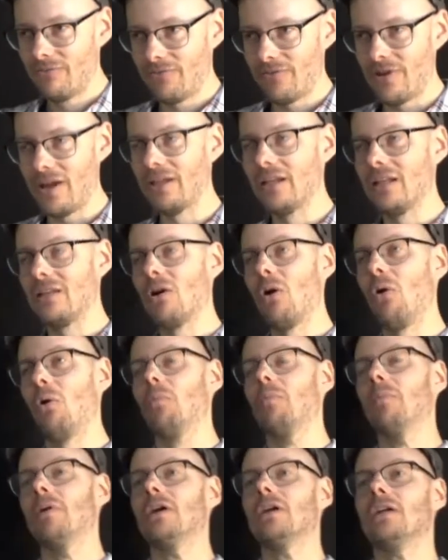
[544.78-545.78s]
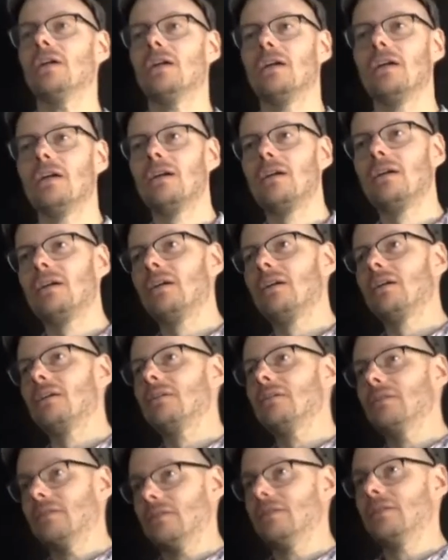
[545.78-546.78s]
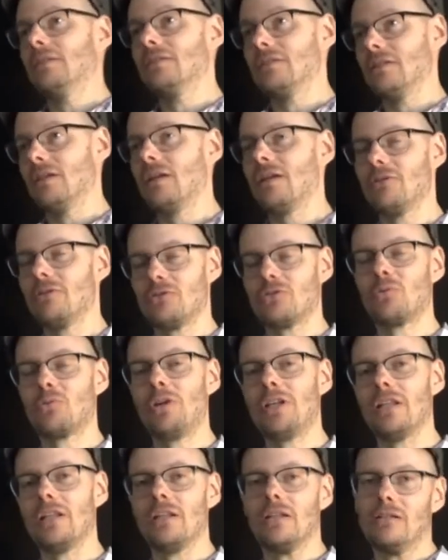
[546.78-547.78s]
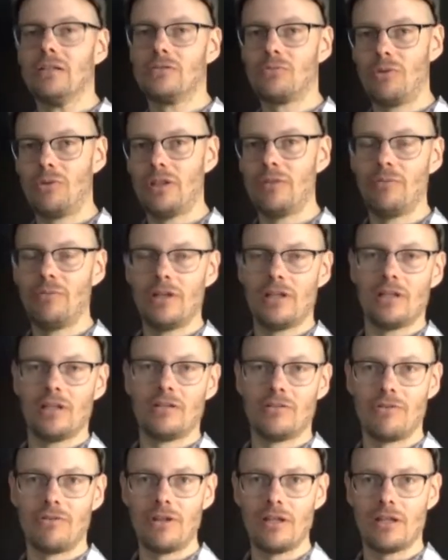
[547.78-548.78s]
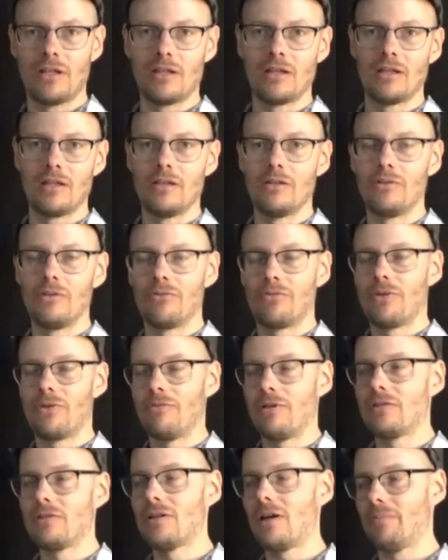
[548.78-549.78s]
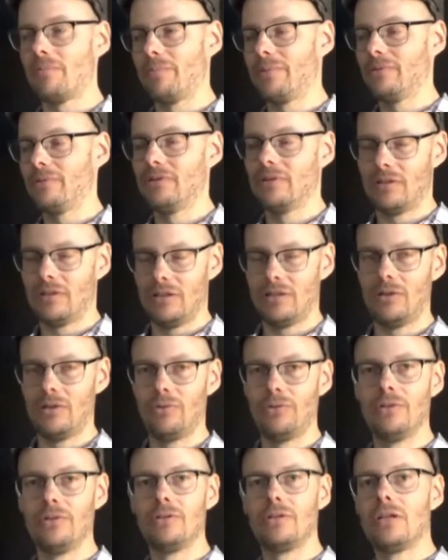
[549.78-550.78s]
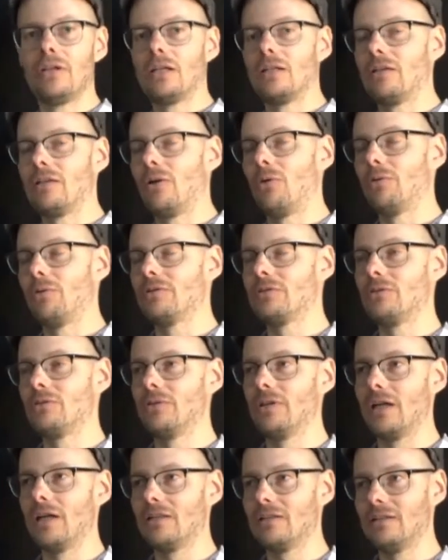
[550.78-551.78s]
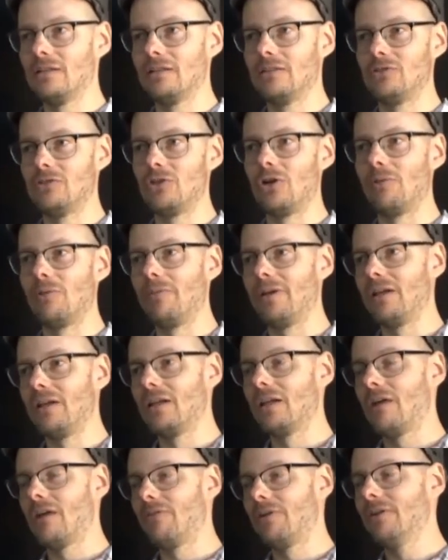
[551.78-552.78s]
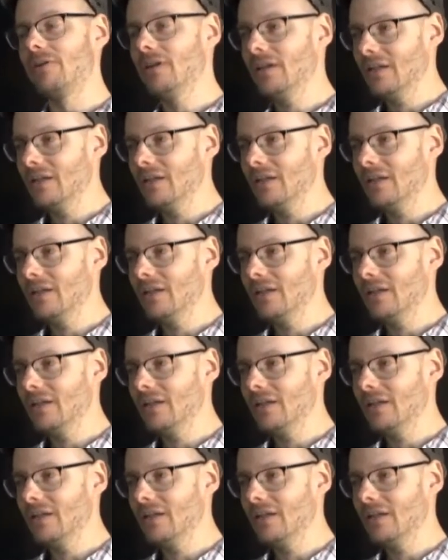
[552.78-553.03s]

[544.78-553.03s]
find at home uh, in, here in Sweden, in Sweden we can drink, uh, you know, from the tap. You know, I know you can't always do that in Germany and other